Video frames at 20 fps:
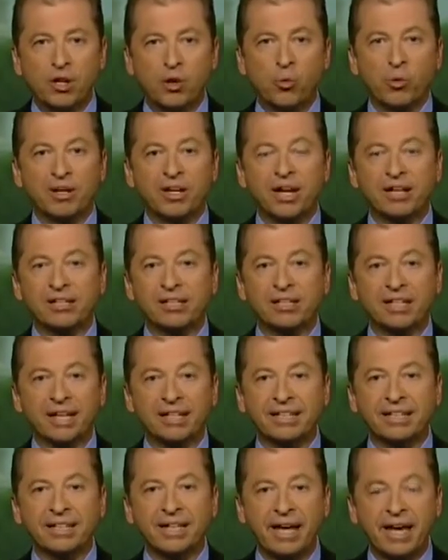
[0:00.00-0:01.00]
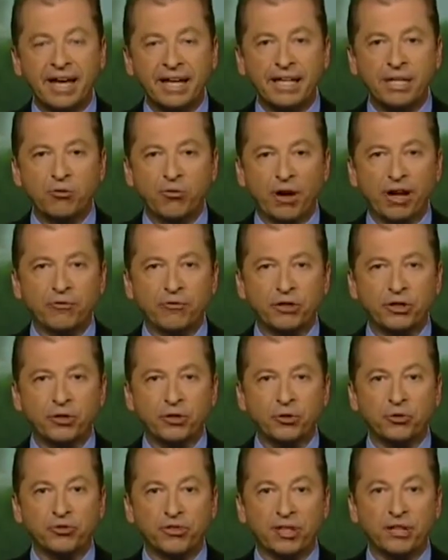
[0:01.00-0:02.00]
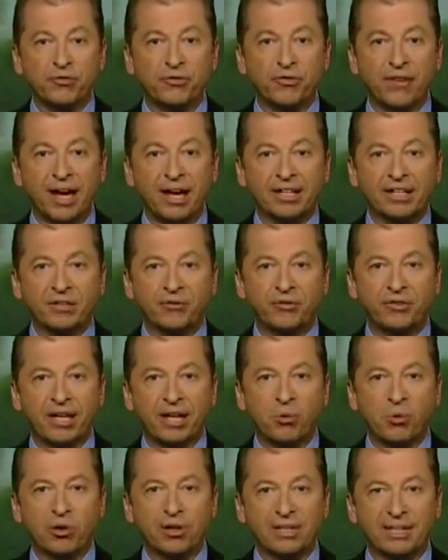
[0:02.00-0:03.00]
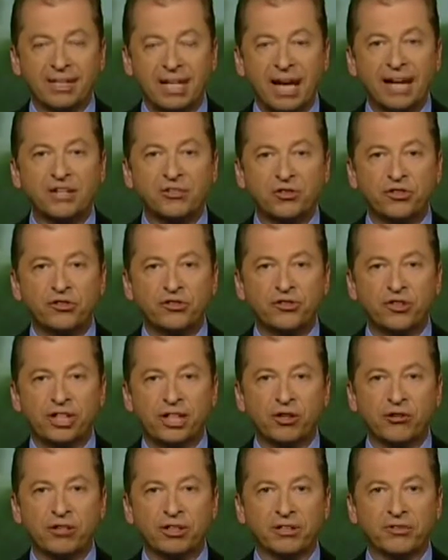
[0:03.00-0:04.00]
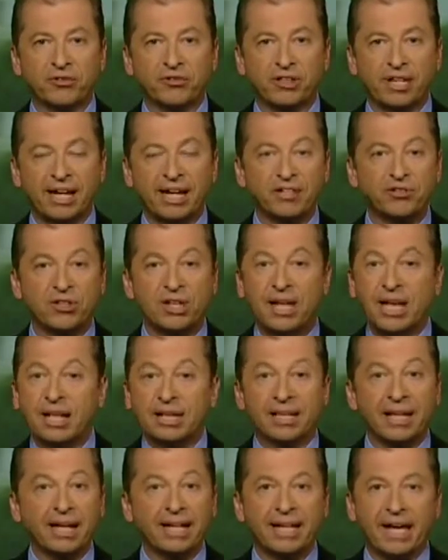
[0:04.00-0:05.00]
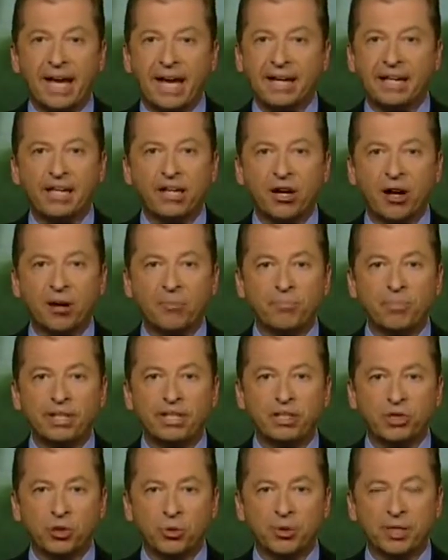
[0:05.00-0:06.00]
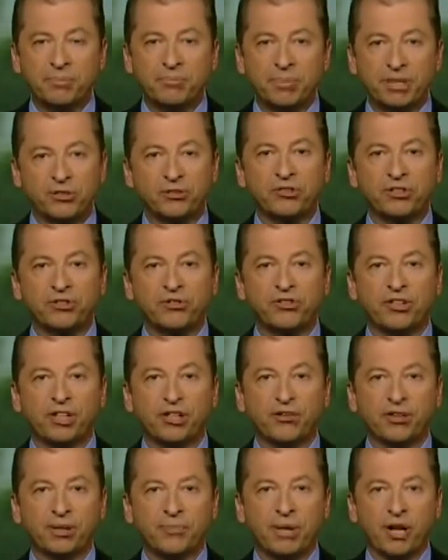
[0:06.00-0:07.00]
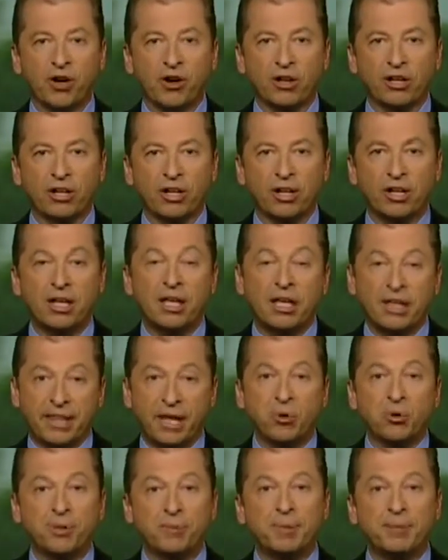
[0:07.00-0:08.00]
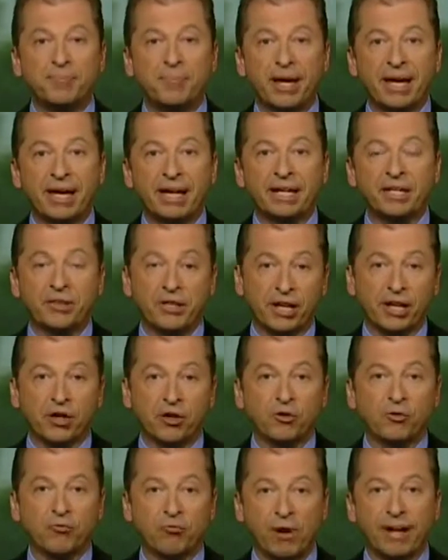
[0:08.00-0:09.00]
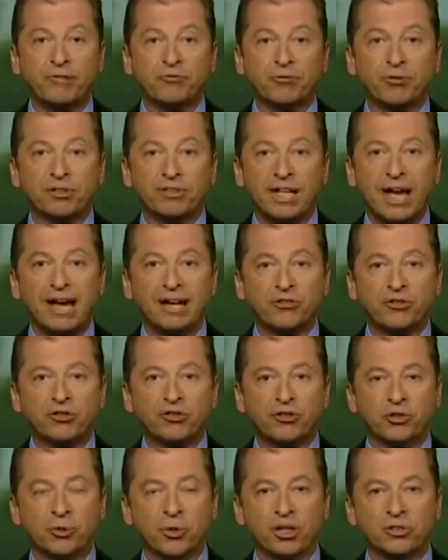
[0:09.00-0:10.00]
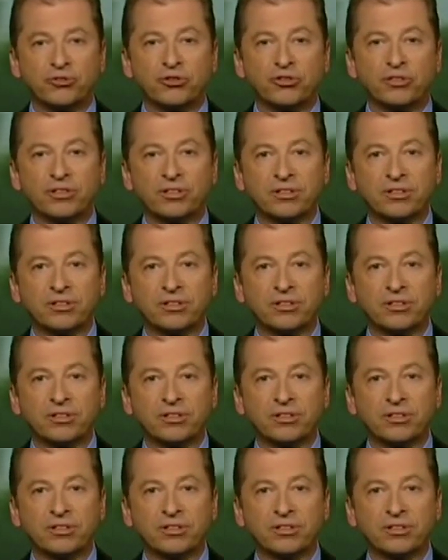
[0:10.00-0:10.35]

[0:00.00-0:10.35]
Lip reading: We're not collecting any revenues. And in fact, if they were licensed here in the States, like any company doing business here in America, they would be paying their rightful taxes to us.